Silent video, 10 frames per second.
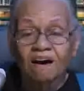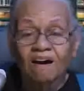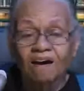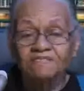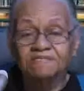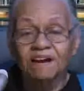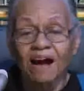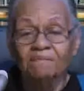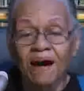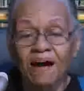Or should
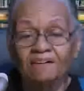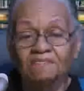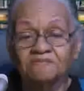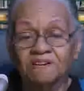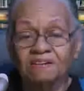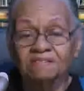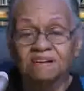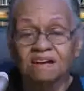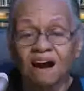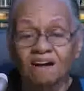I buy a dress
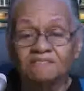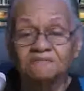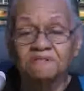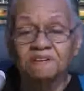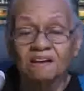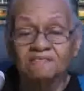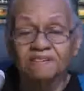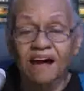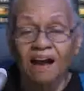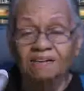that costs
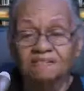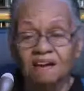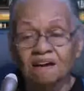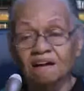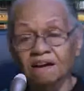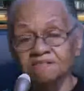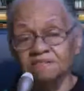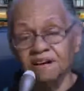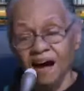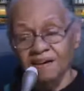$300? Or
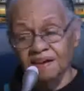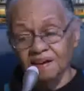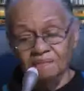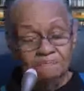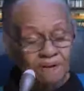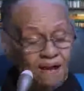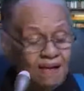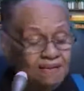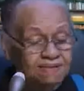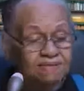should I get a
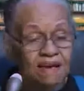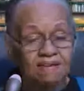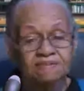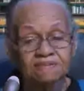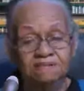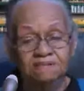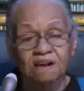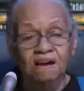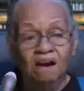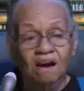PlayStation?
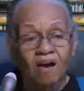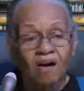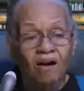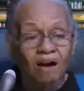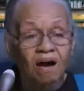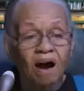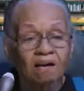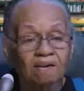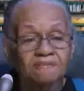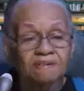Or
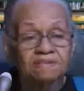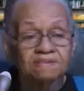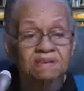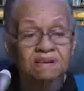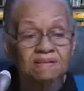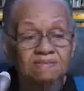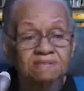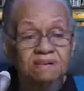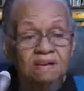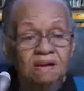all of these things.
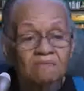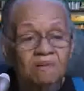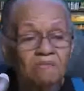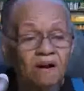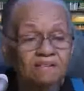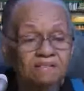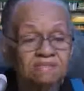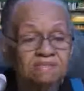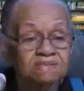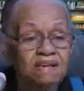We want to
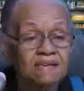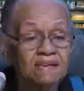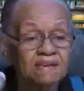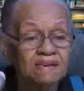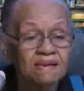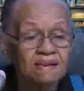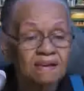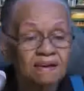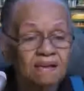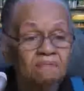see
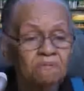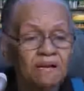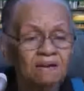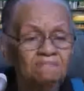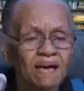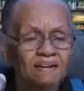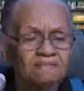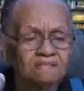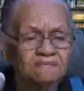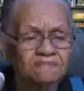if we can make a
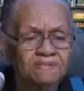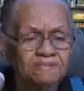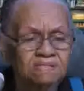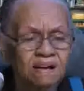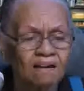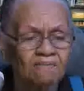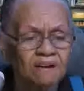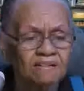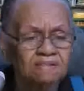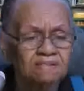difference in our
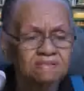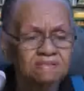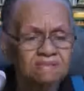race.